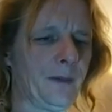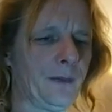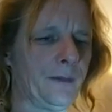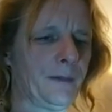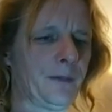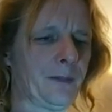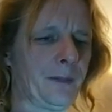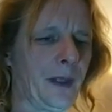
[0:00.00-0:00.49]

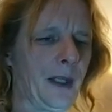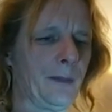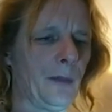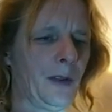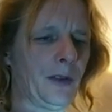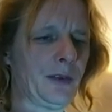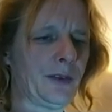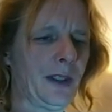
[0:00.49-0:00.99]
pretty
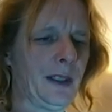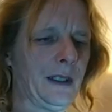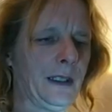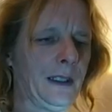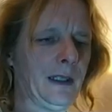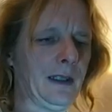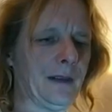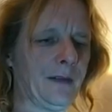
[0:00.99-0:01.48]
much
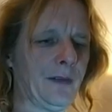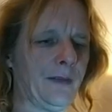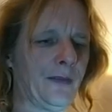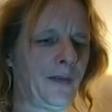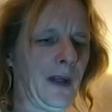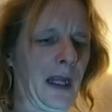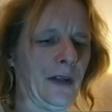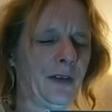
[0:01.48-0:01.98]

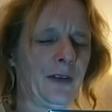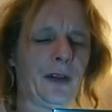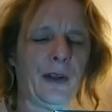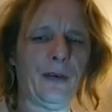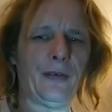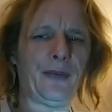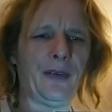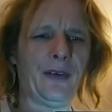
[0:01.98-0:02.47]
fresh
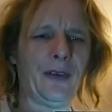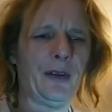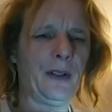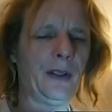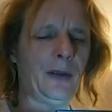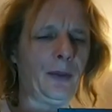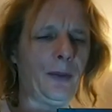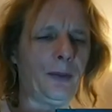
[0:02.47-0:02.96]
stuff that
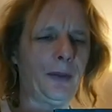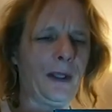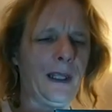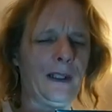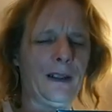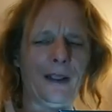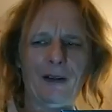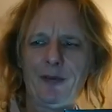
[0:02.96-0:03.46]
they were playing
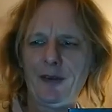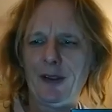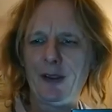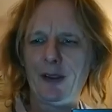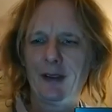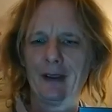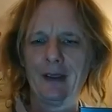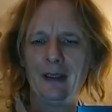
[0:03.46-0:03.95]
after
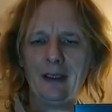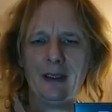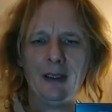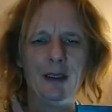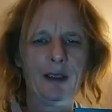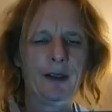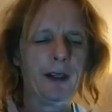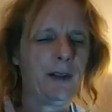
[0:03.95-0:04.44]

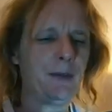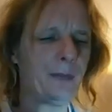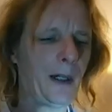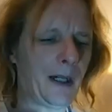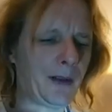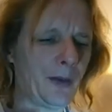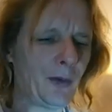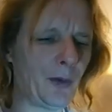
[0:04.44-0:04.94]
this
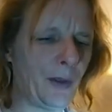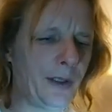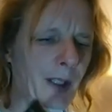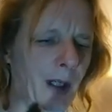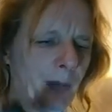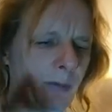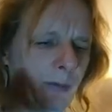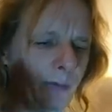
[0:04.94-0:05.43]
Paranoid
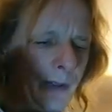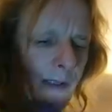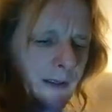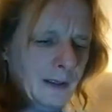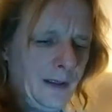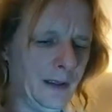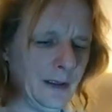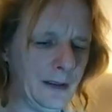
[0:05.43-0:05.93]
album here.
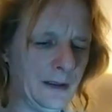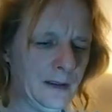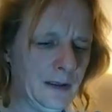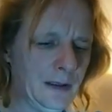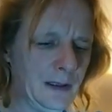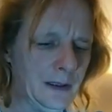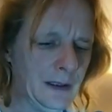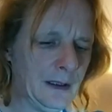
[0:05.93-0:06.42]

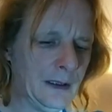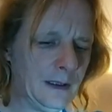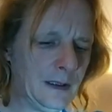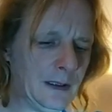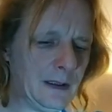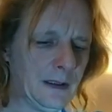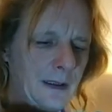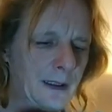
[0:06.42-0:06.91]

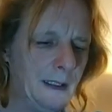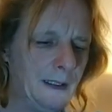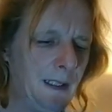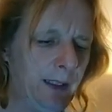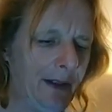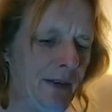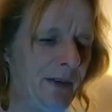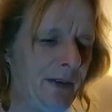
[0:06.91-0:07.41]
And
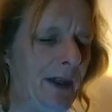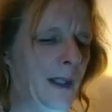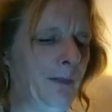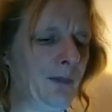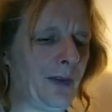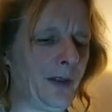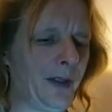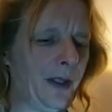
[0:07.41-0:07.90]
then the same
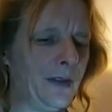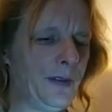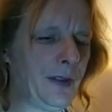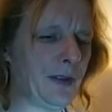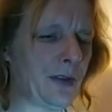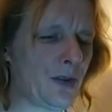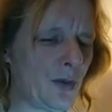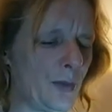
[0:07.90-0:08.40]
for this
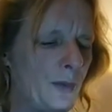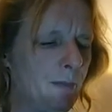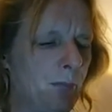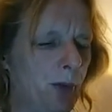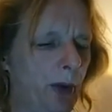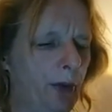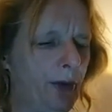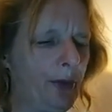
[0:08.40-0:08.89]
show in
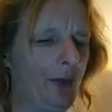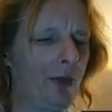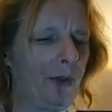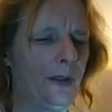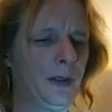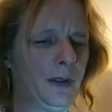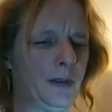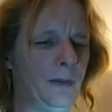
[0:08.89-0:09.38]
Brussels,
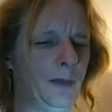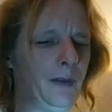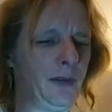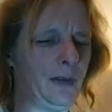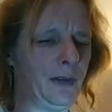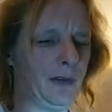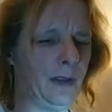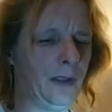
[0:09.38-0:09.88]
which
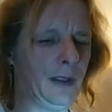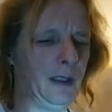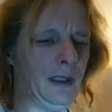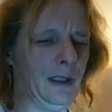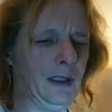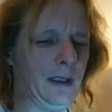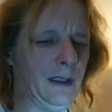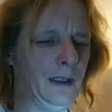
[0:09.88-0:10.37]
is
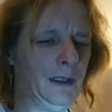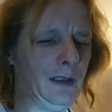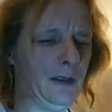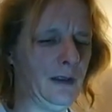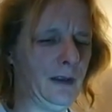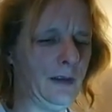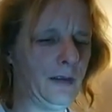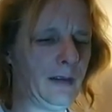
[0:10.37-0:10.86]

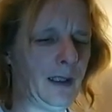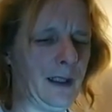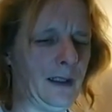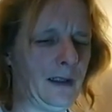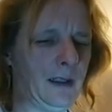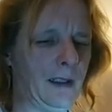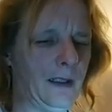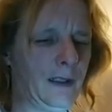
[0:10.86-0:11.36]

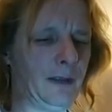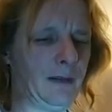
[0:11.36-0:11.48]
slightly